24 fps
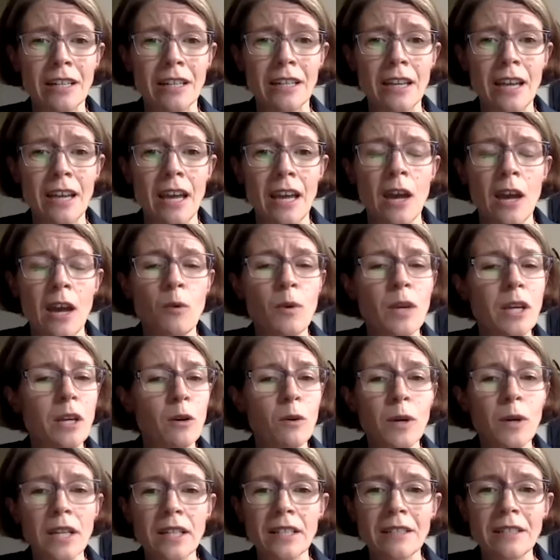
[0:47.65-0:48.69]
started,
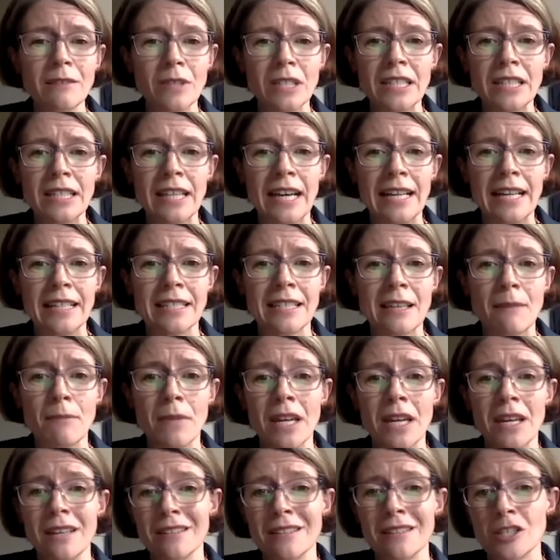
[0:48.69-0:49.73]
we quickly
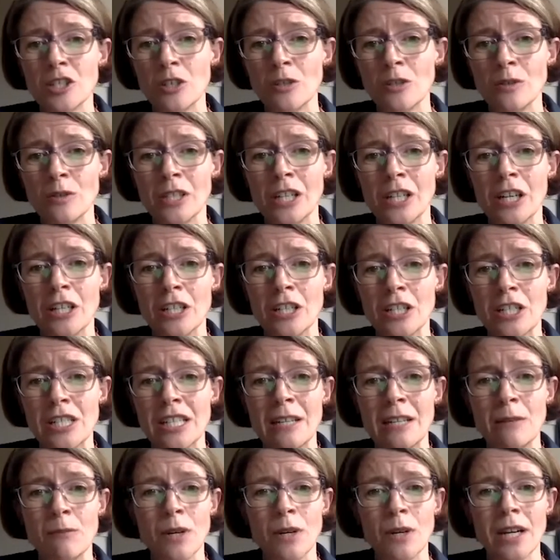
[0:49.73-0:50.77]
realized that many of the children in
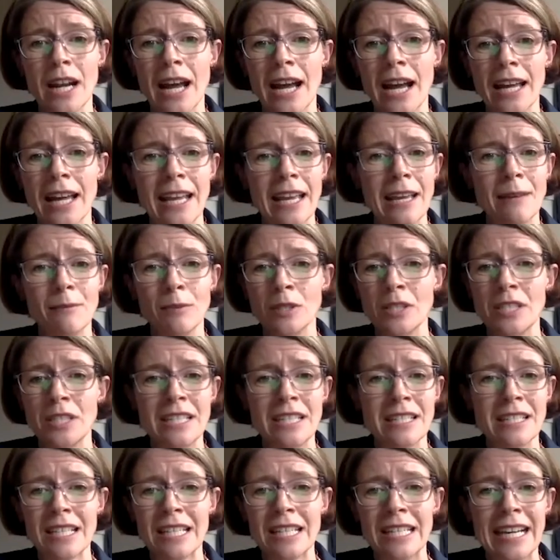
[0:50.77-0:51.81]
our city were not
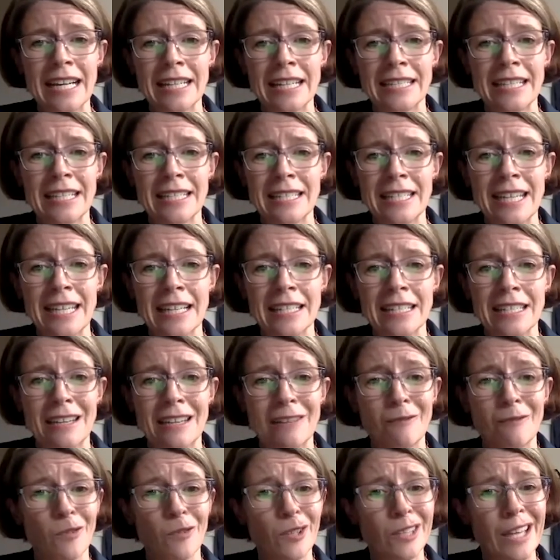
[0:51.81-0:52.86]
able to easily access
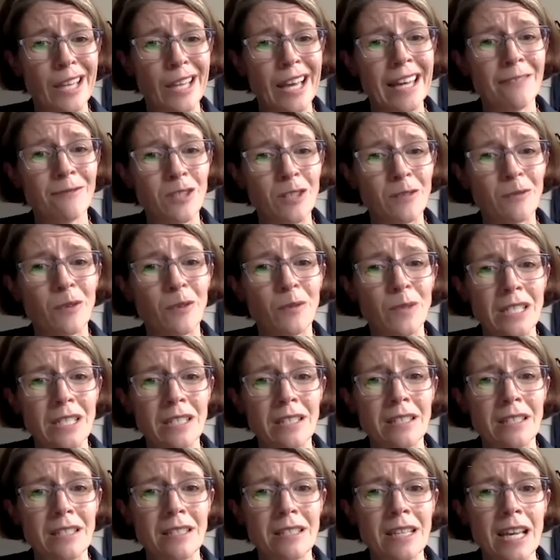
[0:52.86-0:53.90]
testing for a lot of different
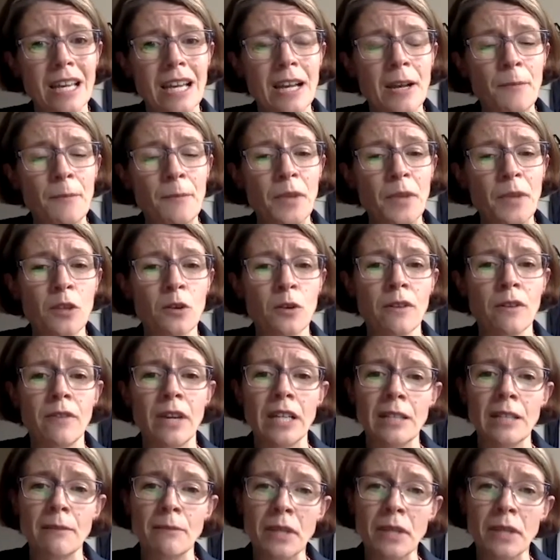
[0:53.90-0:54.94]
reasons, either
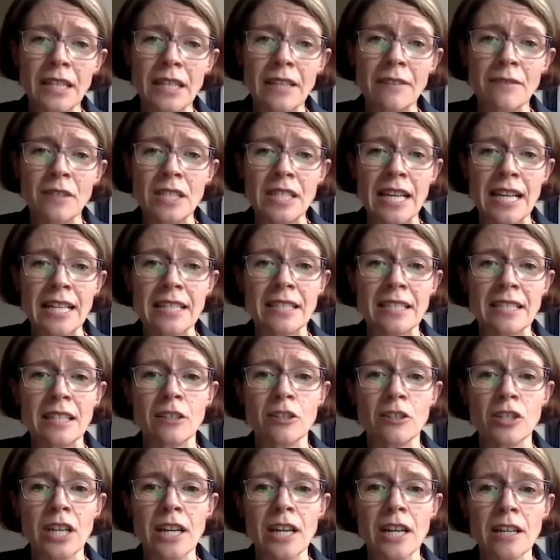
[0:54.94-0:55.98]
availability of the test at
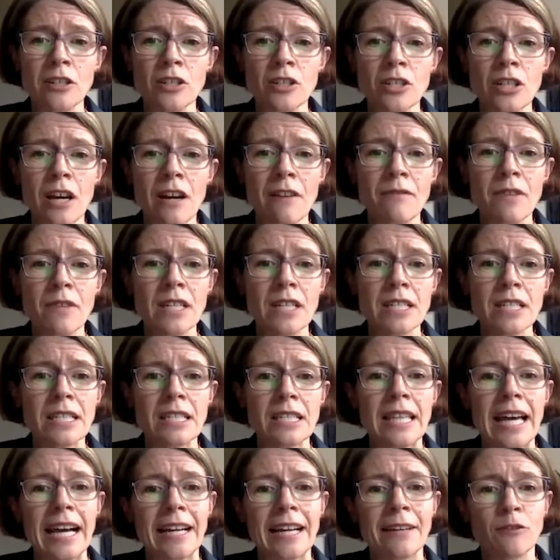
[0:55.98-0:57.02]
their doctor's office,
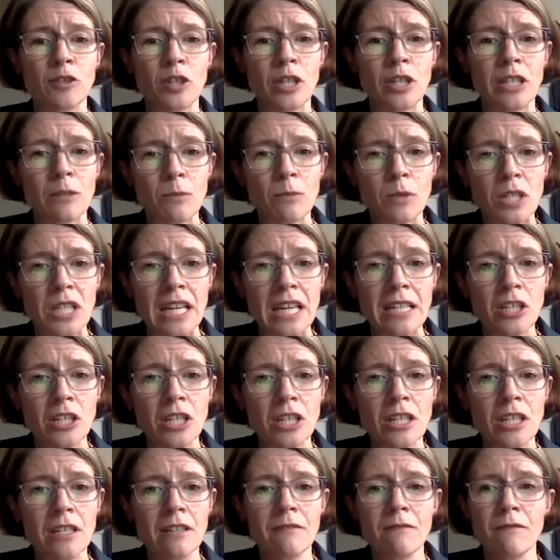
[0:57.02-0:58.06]
lack of
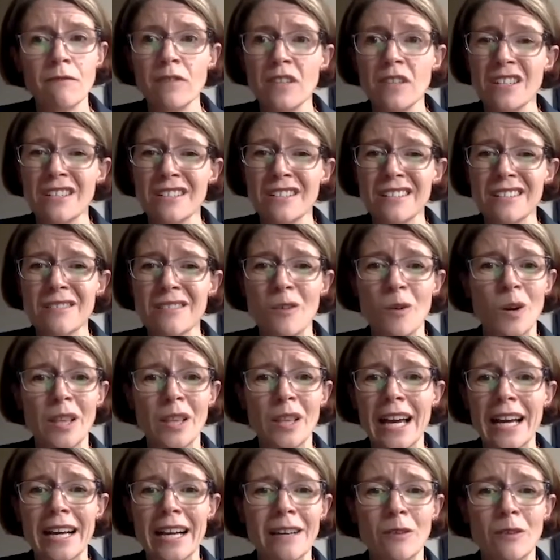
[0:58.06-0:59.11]
transportation, fear, or
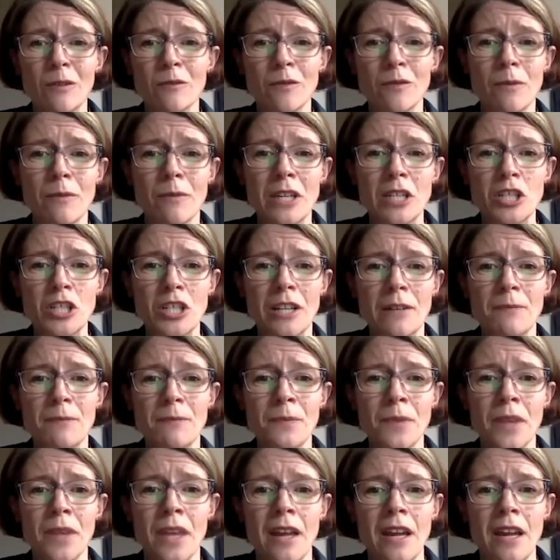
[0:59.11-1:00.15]
lack of information.
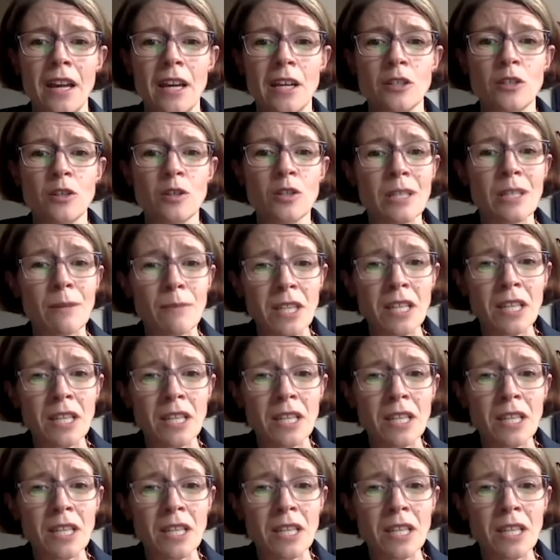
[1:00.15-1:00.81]
So some of the